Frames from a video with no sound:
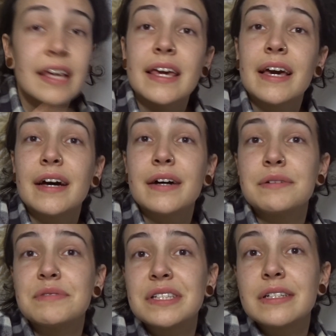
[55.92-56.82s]
Yeah,
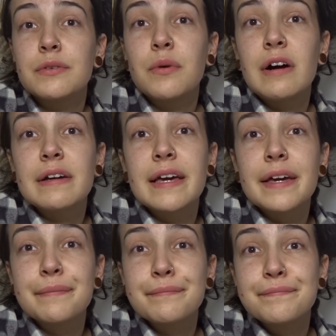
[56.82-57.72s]
still
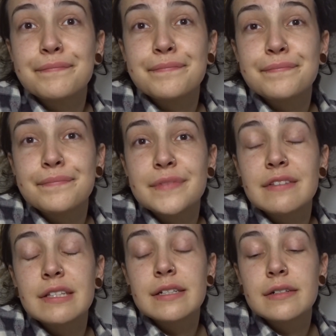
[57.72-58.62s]
working,
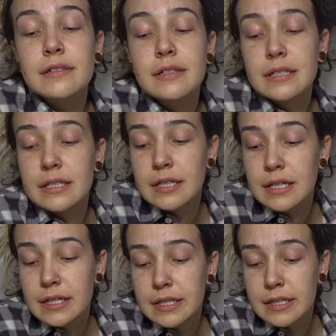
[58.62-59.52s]
still
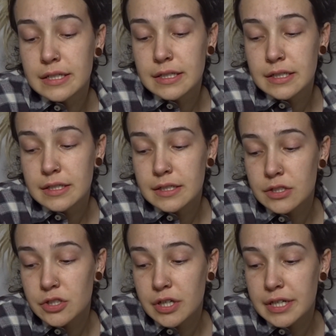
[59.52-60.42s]

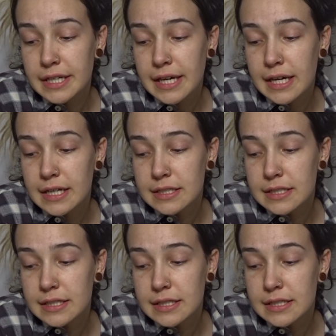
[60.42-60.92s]
trying to get